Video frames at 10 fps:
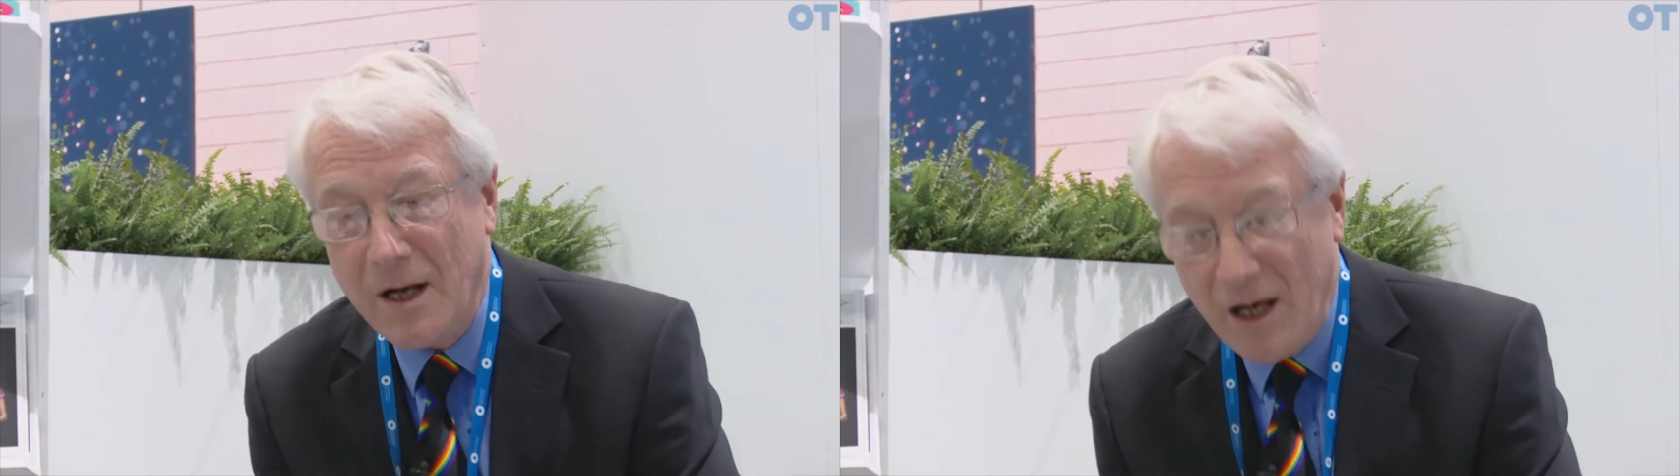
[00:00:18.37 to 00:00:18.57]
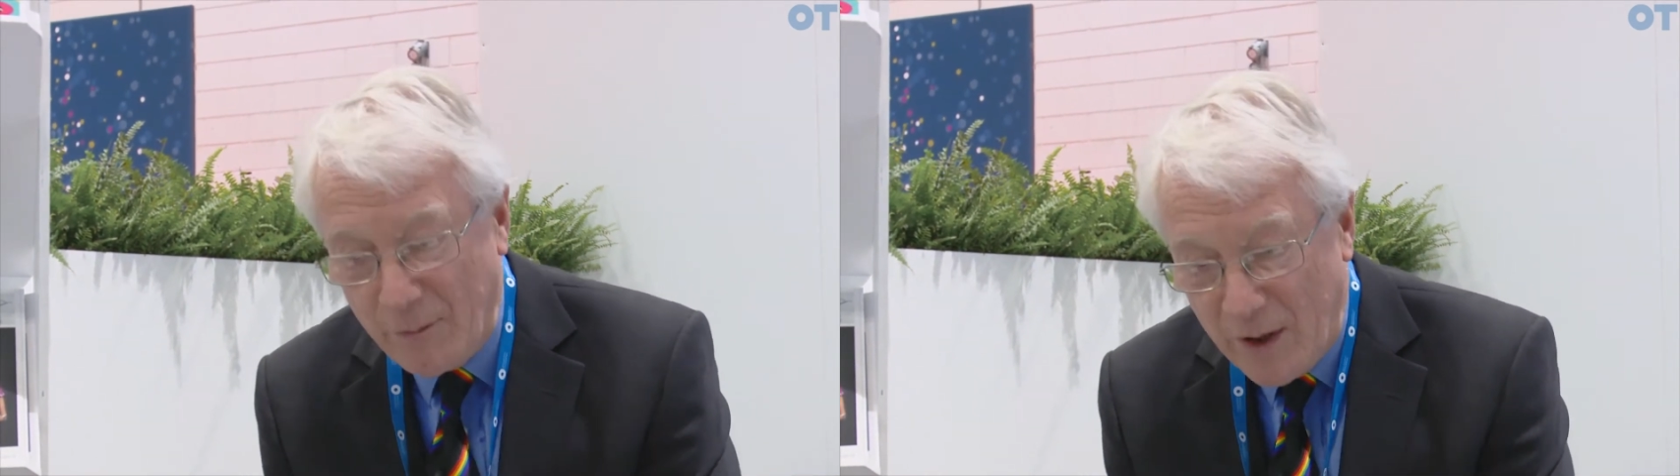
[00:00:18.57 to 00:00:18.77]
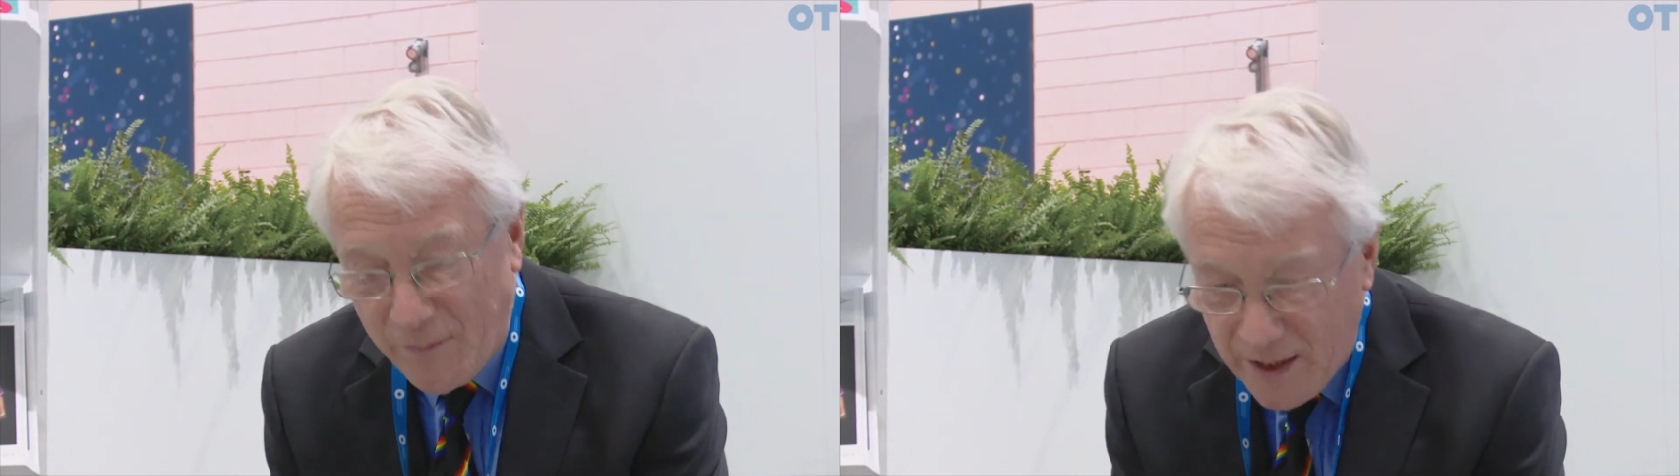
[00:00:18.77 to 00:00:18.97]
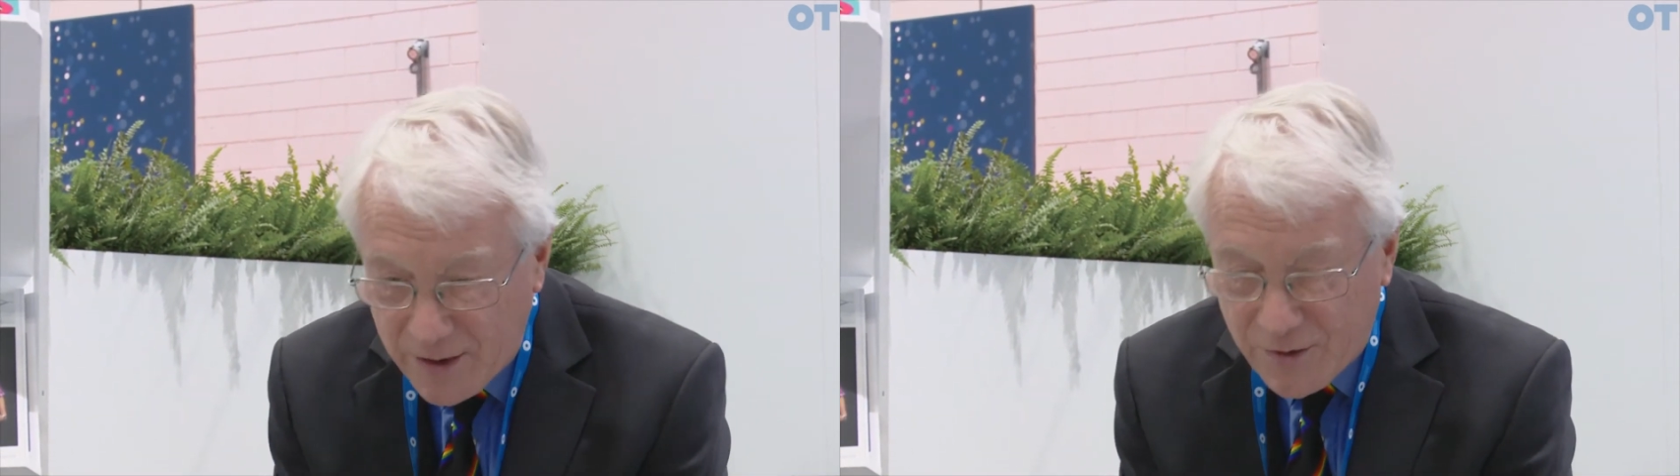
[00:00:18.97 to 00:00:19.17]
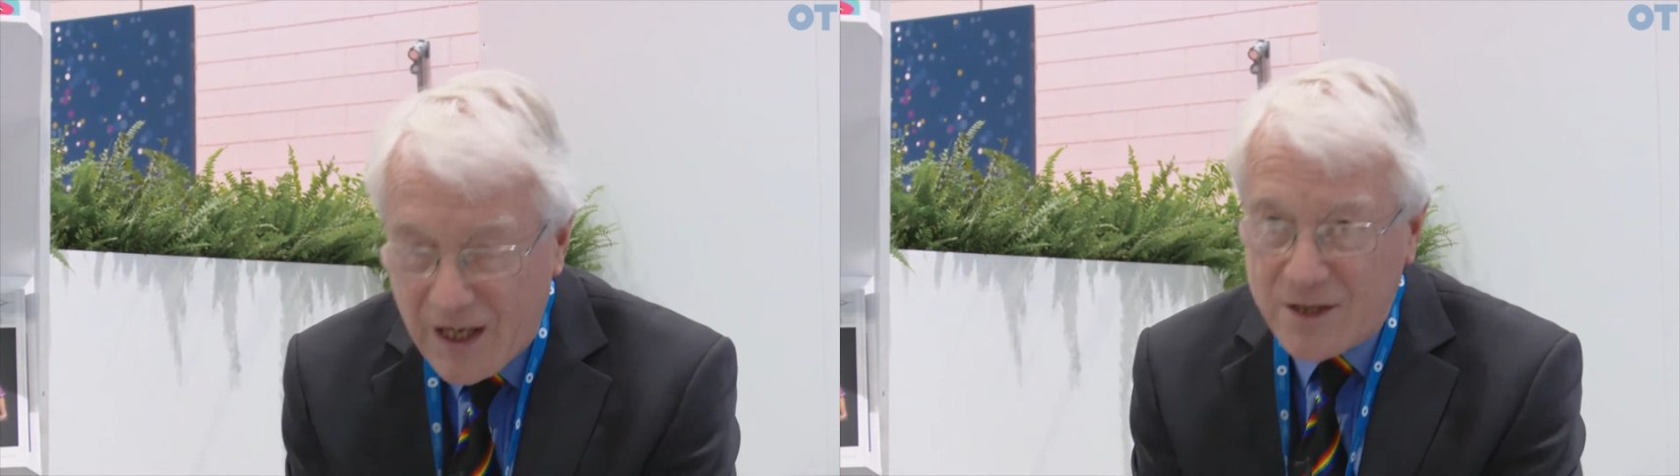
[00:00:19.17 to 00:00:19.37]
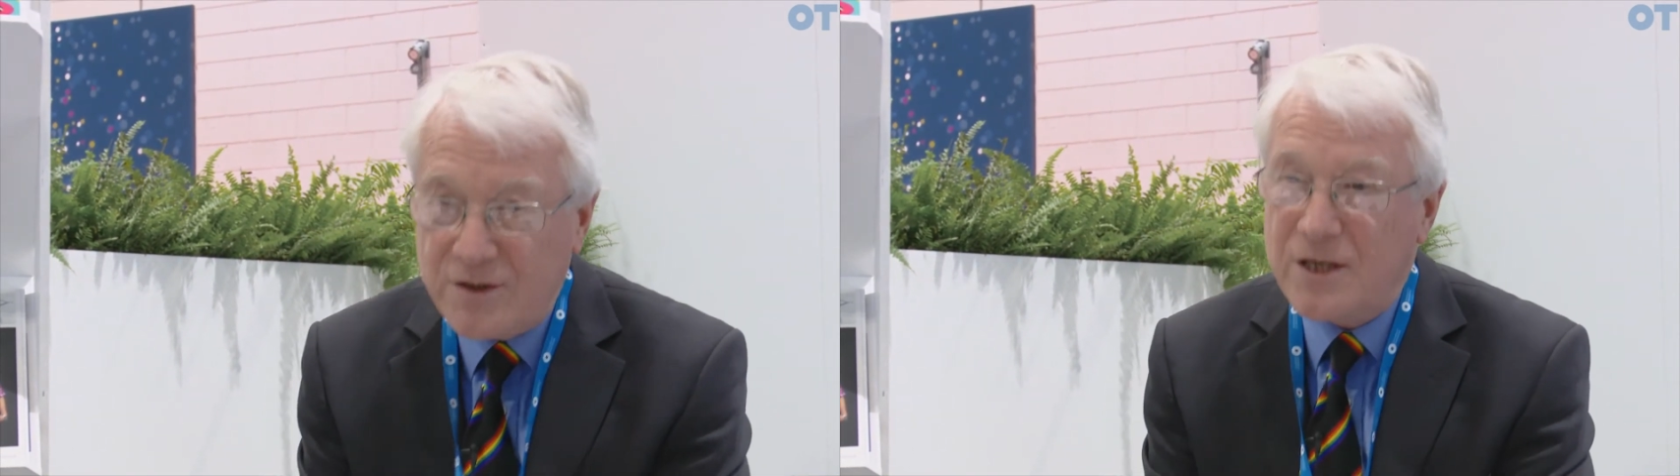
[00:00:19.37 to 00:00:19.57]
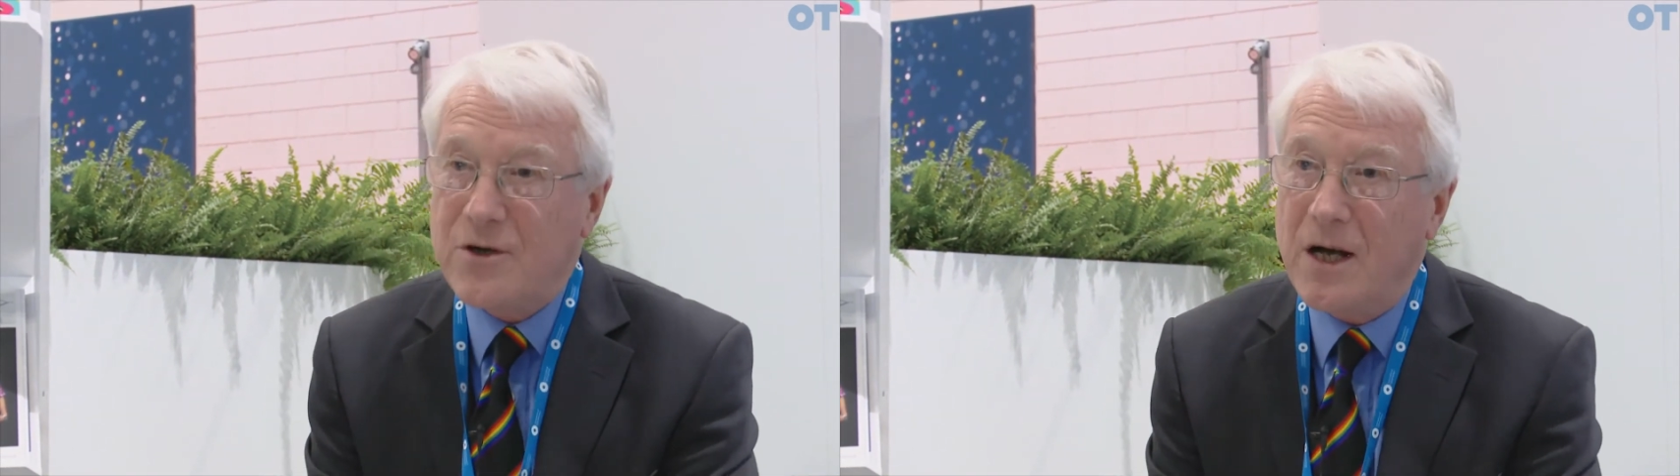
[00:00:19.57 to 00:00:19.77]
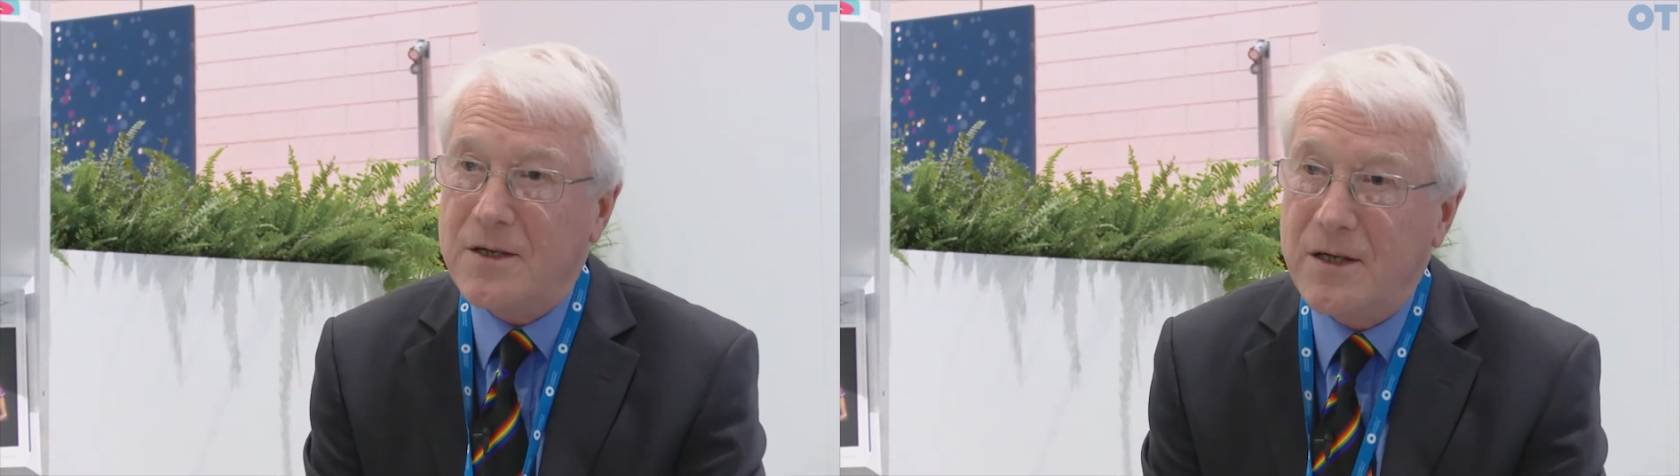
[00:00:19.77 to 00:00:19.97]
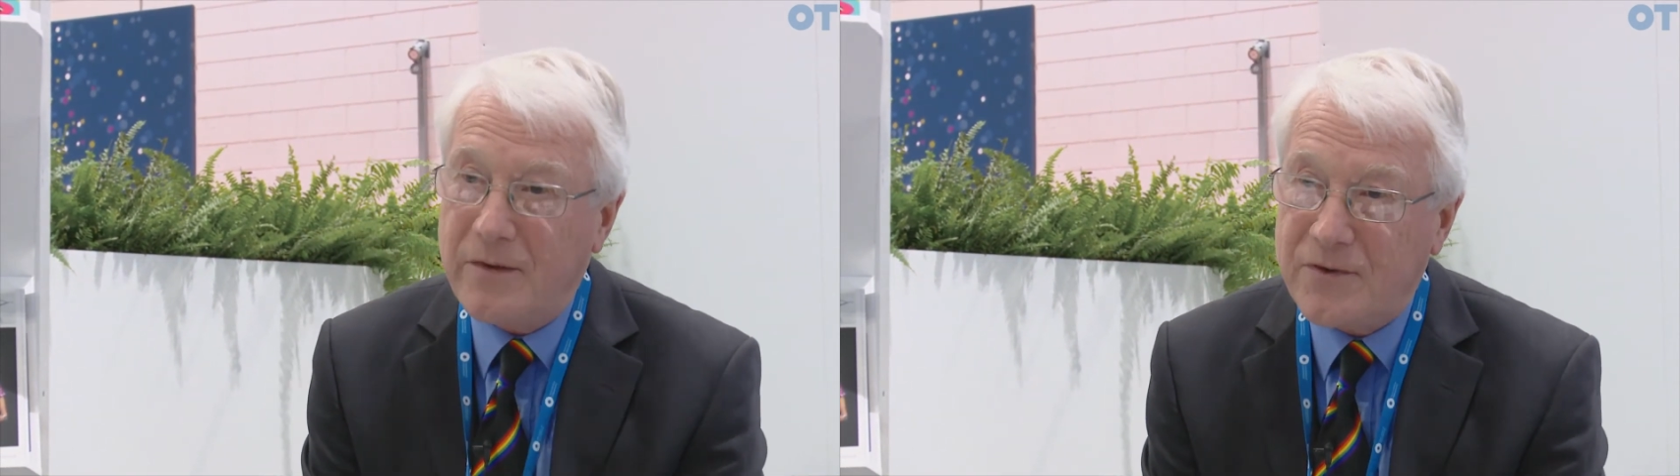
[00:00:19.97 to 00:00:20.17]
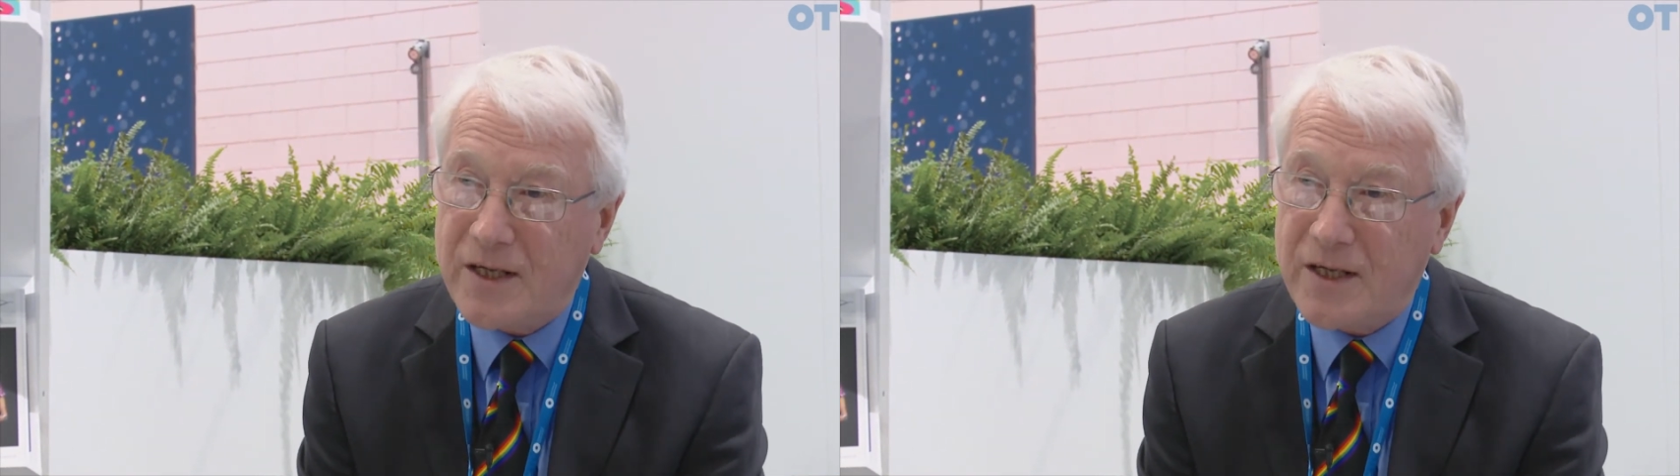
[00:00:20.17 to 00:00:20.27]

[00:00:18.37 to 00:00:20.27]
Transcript: and we've been gradually trying to lift